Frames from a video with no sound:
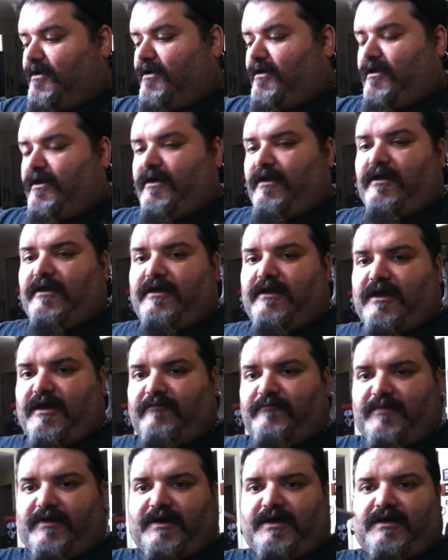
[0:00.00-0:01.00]
and I
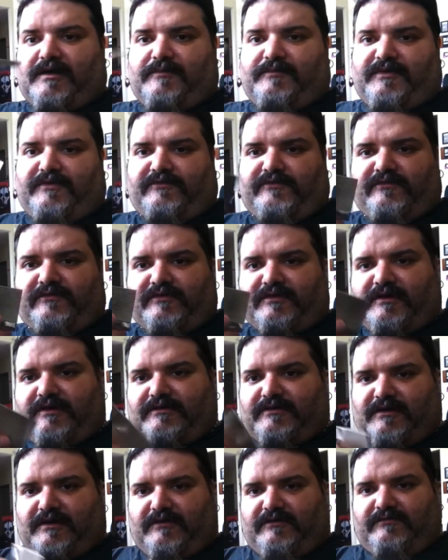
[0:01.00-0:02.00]
have my business
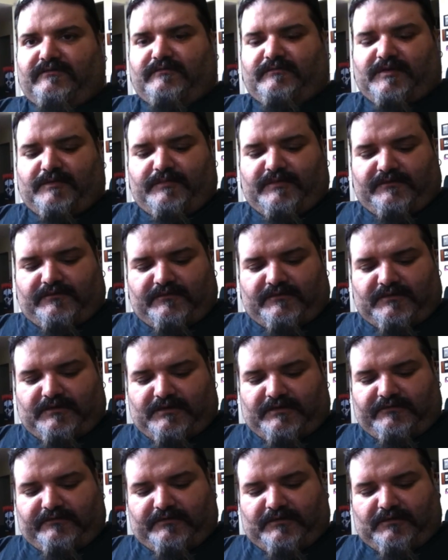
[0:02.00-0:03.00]
card case with my business
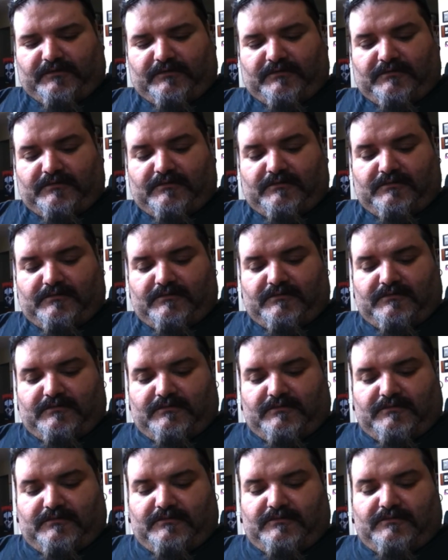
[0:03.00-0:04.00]
cards in it.
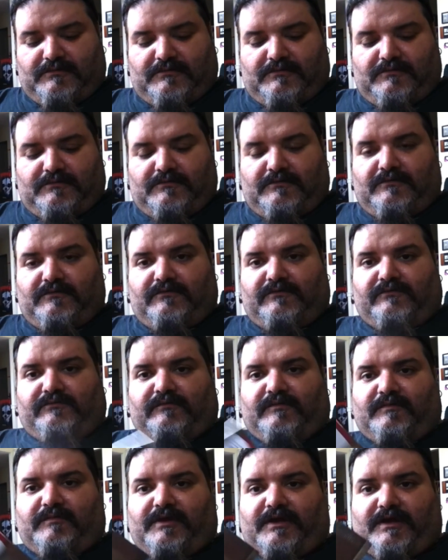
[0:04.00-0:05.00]
Let's
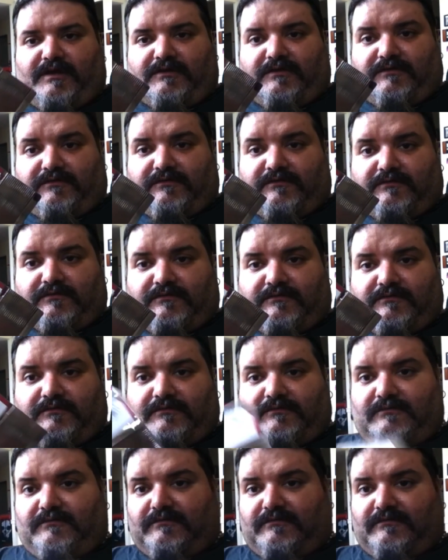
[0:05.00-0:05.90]
bring that is.